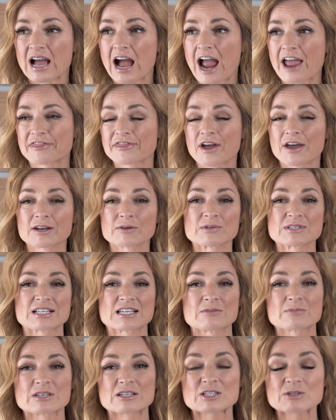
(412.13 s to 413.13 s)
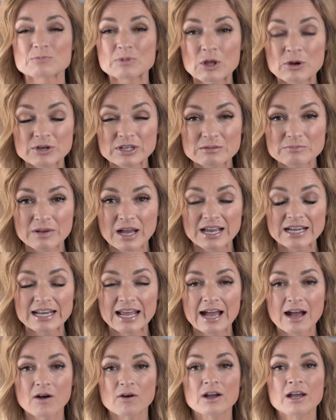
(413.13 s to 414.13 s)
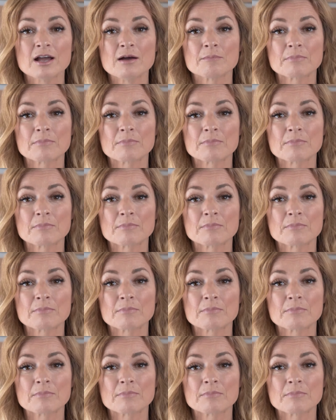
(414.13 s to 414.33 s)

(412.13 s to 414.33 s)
I thought it was going to be exploding by now.